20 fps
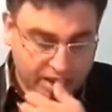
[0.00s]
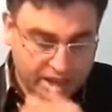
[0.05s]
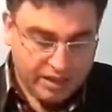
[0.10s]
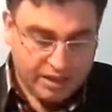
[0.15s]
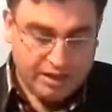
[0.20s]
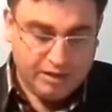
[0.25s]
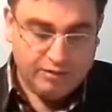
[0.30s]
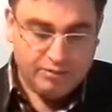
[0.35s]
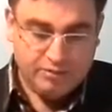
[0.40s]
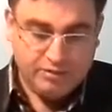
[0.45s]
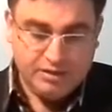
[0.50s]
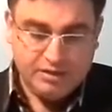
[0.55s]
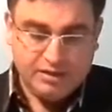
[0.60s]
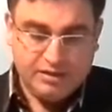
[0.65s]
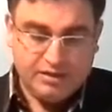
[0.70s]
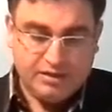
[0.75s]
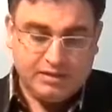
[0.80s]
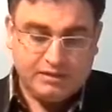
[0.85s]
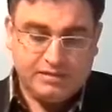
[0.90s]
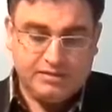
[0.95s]
Now,
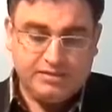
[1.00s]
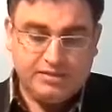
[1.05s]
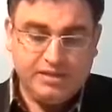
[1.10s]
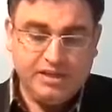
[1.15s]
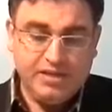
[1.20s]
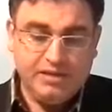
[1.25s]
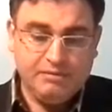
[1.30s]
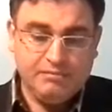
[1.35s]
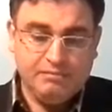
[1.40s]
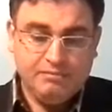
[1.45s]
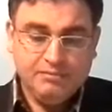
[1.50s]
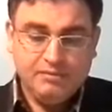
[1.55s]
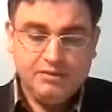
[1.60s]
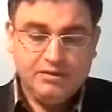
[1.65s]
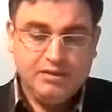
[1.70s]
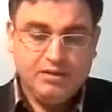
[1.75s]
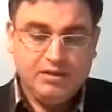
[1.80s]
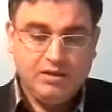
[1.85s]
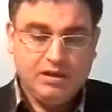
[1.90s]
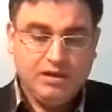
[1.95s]
a stream,
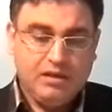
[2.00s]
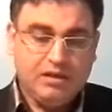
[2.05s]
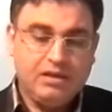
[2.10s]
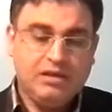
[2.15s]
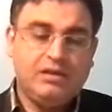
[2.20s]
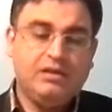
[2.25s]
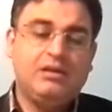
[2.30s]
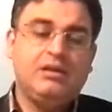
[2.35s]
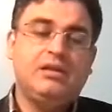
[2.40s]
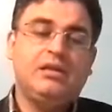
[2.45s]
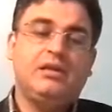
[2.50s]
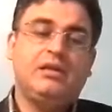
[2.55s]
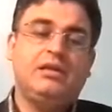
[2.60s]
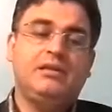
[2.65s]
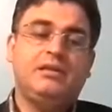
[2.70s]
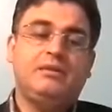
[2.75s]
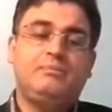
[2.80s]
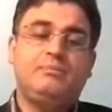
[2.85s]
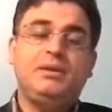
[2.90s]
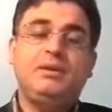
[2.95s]

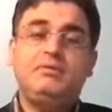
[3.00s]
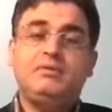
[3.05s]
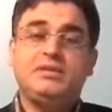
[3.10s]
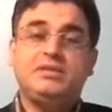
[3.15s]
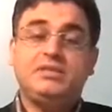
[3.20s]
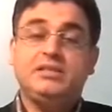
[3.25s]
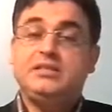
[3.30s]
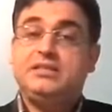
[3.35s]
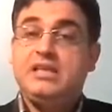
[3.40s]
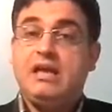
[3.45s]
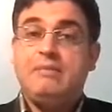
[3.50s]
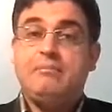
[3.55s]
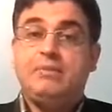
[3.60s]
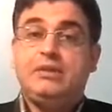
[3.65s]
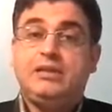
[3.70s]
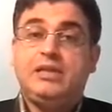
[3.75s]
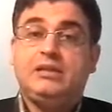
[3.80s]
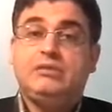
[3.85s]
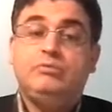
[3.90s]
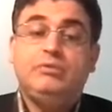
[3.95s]
the previous
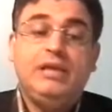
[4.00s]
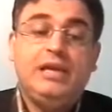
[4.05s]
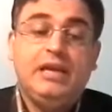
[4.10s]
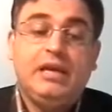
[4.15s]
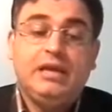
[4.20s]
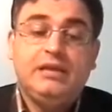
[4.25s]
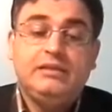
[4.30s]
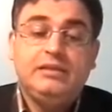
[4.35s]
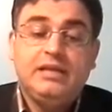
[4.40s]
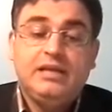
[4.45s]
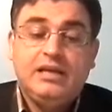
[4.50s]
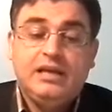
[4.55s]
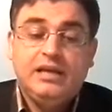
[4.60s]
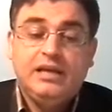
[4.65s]
example that we had,